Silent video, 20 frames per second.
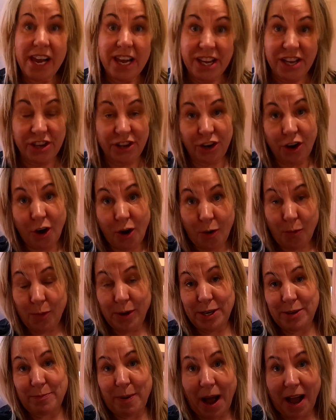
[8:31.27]
You know, when
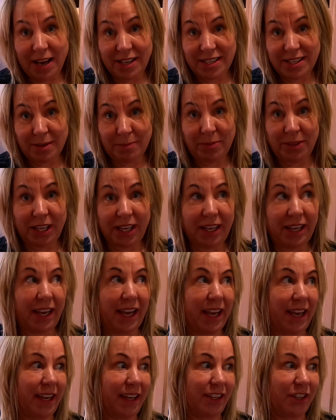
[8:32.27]
you buy something
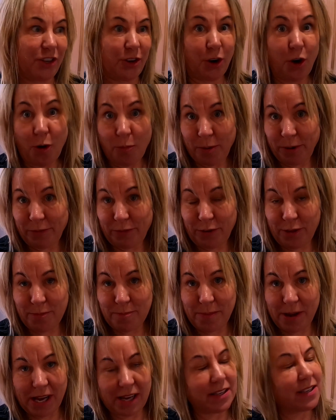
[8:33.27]
and you're hoping for the
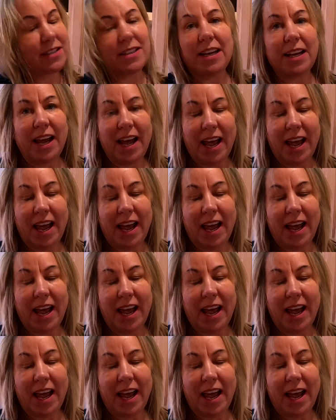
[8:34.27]
best